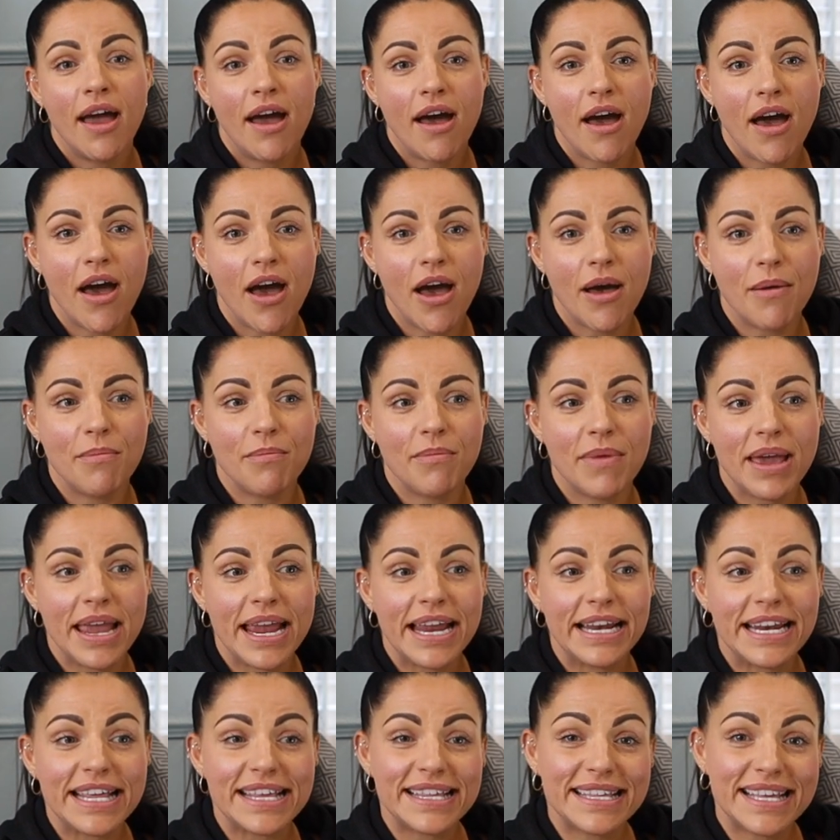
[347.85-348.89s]

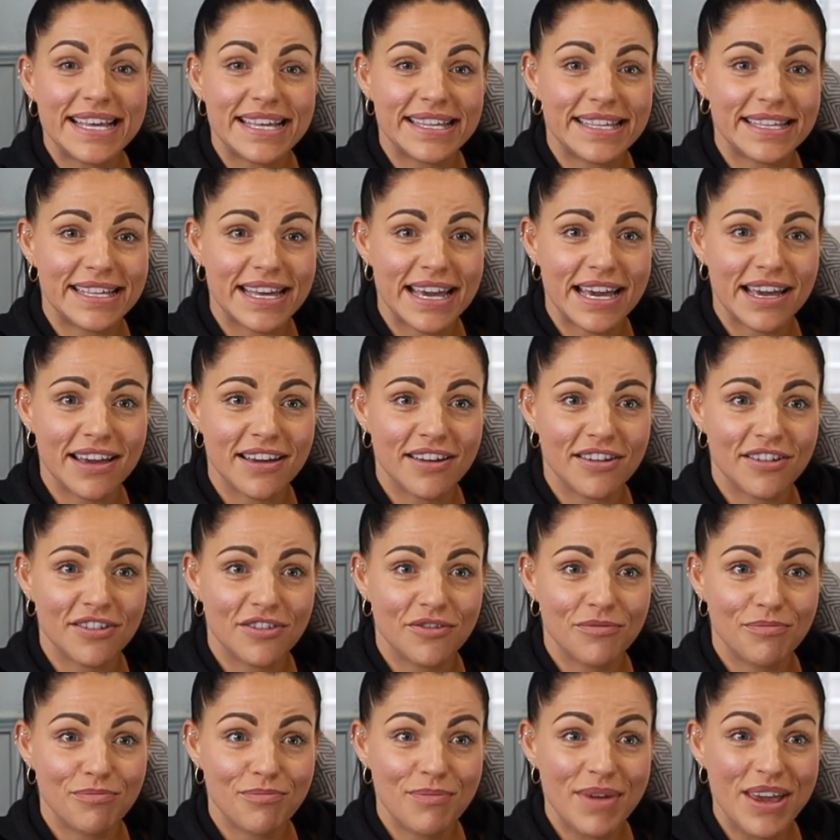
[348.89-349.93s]
in assisting
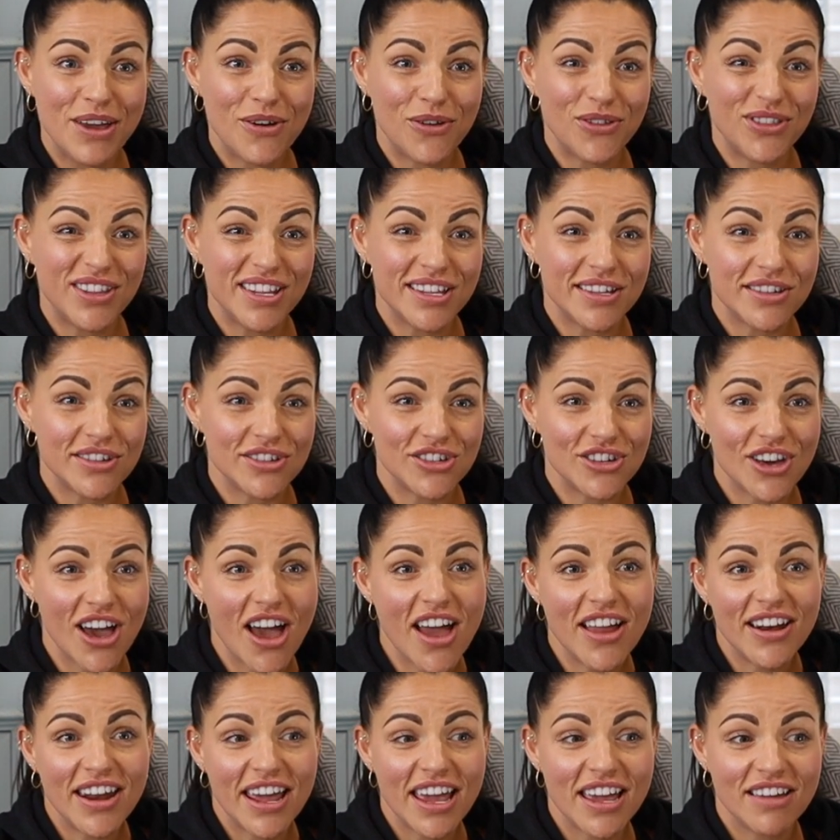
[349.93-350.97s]
me on this
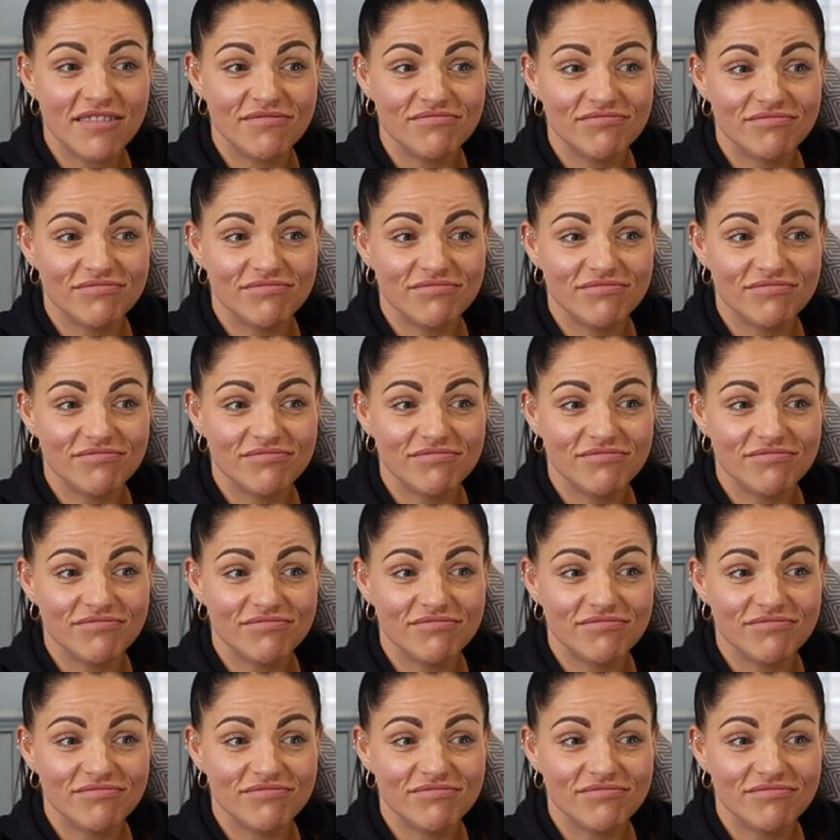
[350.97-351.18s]
journey.